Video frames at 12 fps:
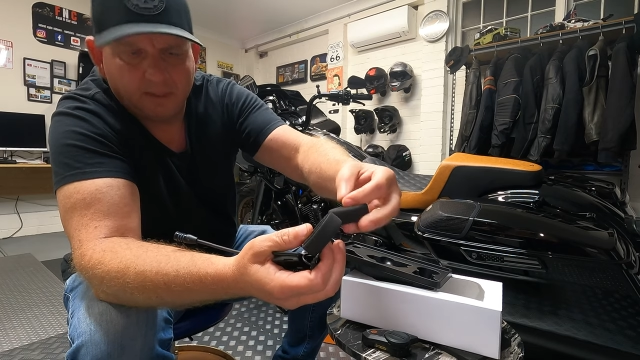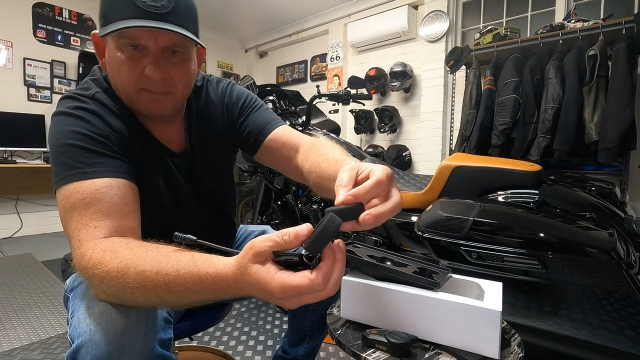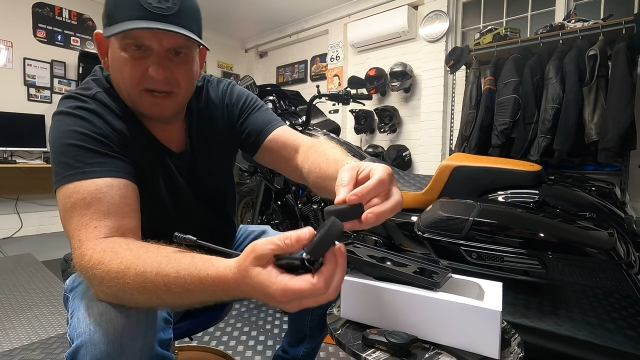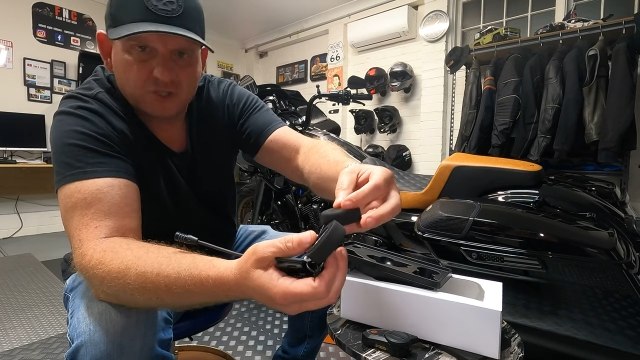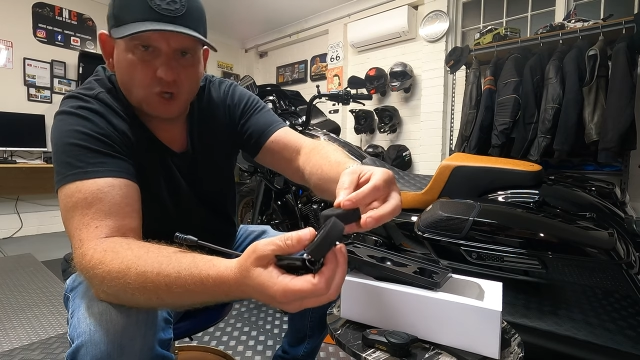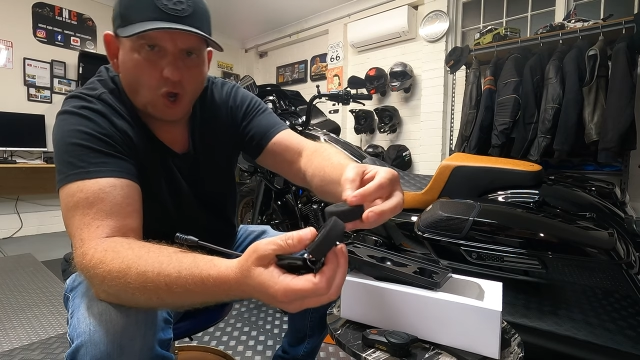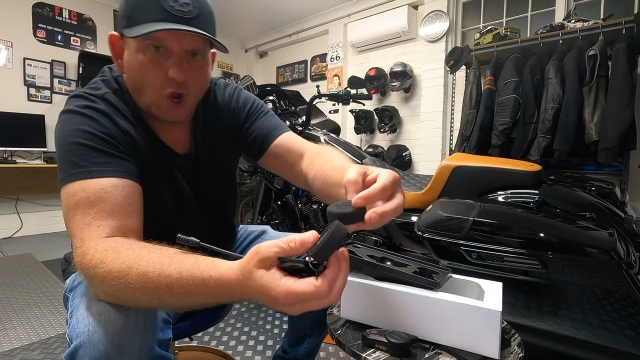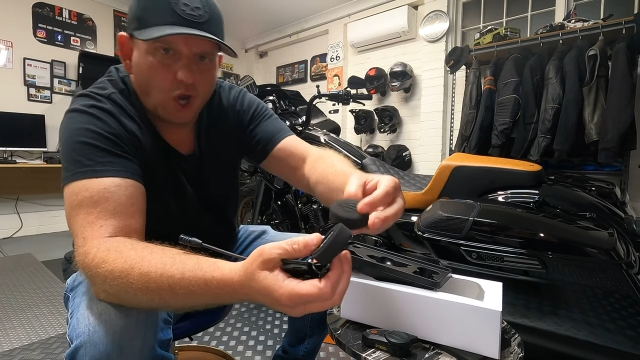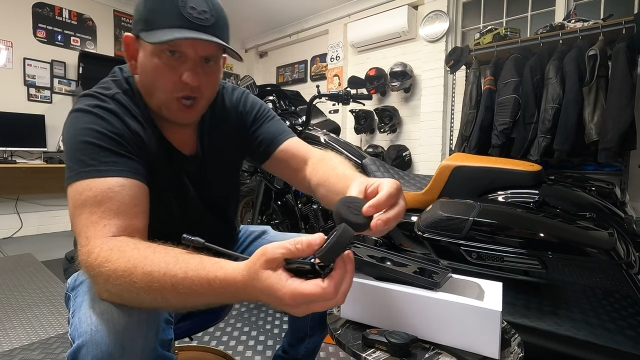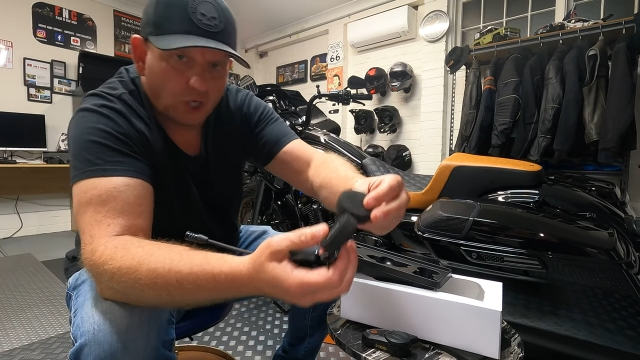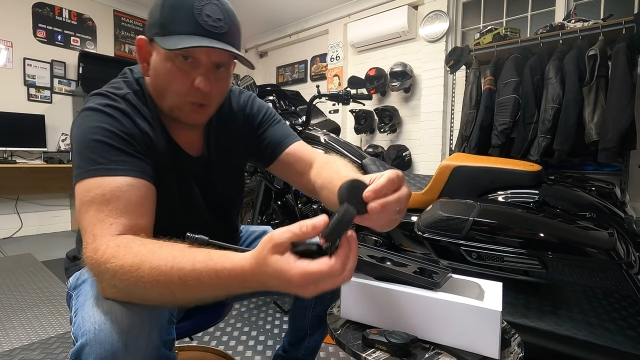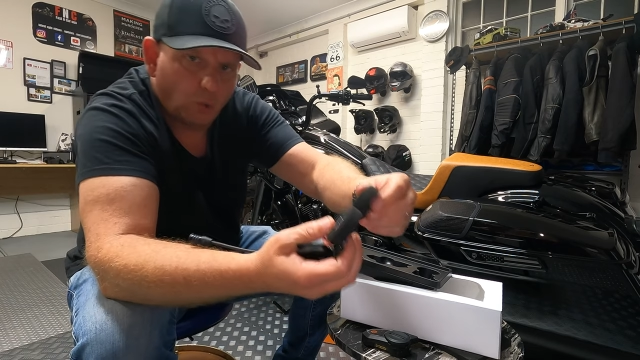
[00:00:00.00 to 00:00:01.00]
much
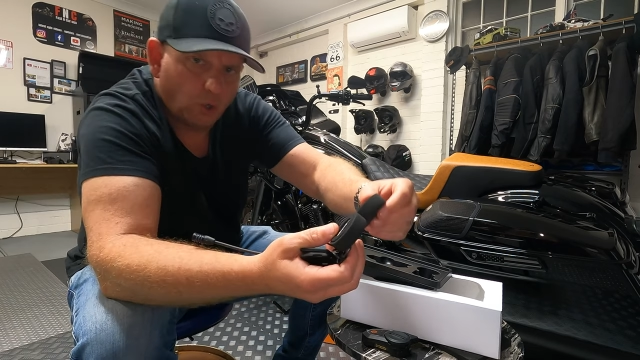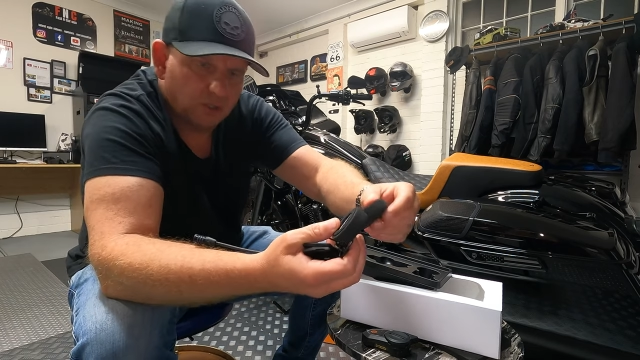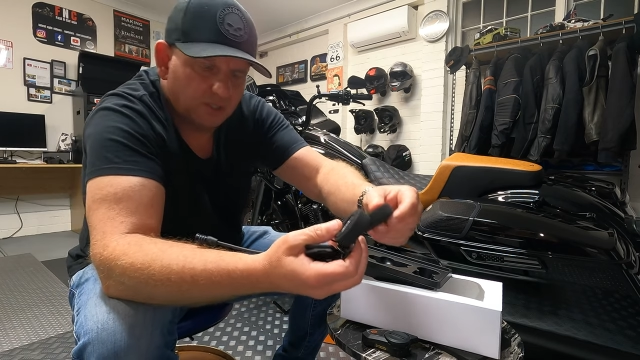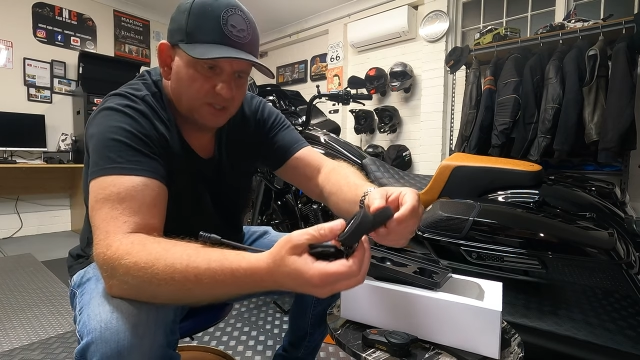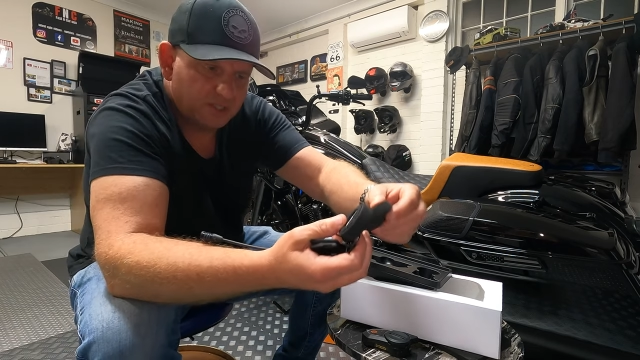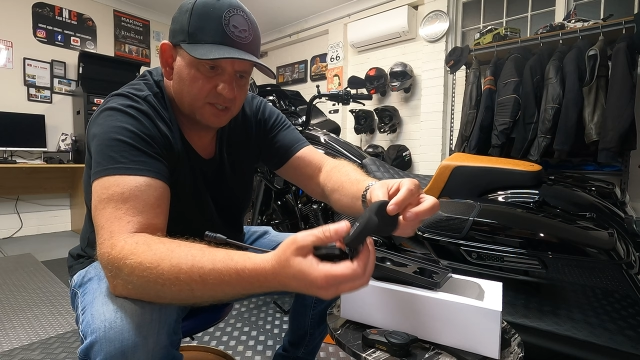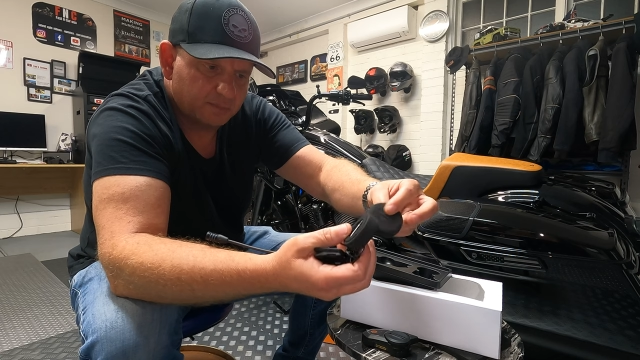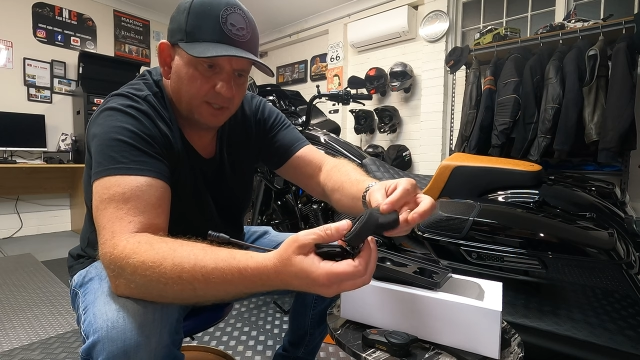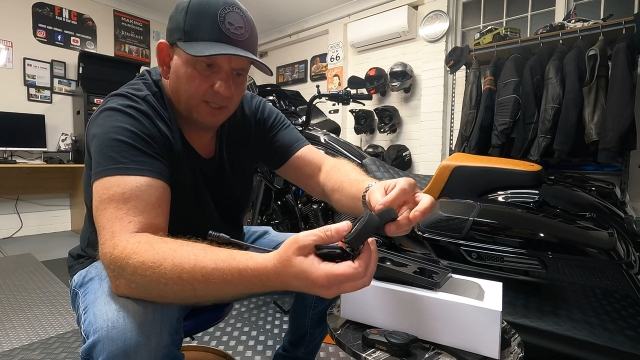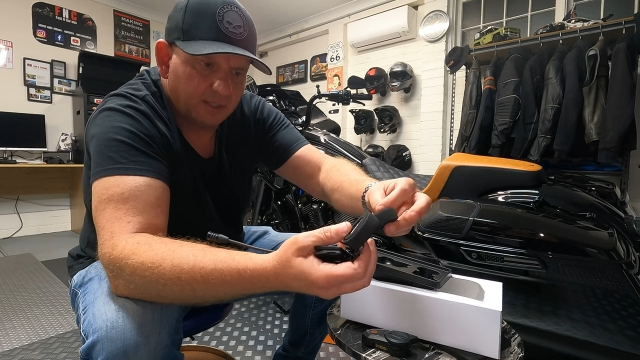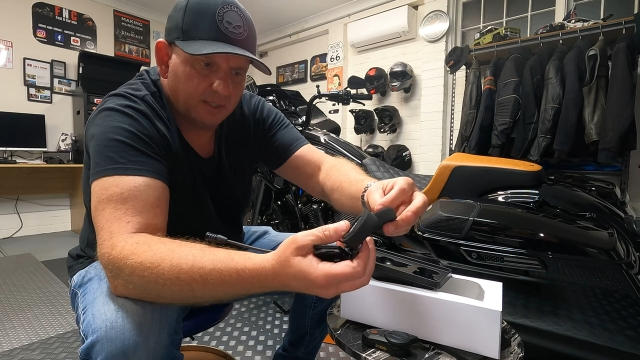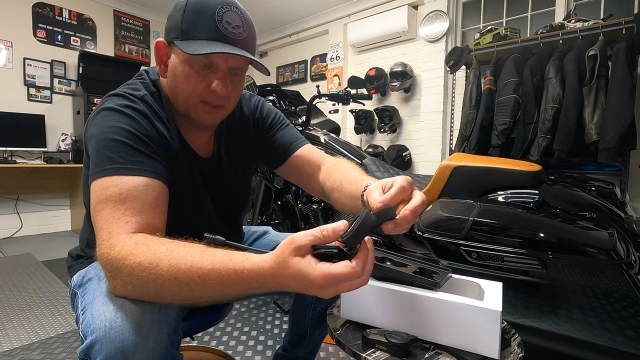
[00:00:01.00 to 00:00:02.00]
higher quality
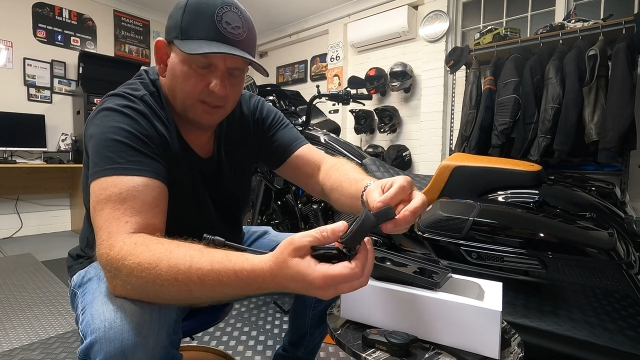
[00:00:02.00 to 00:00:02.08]
speaker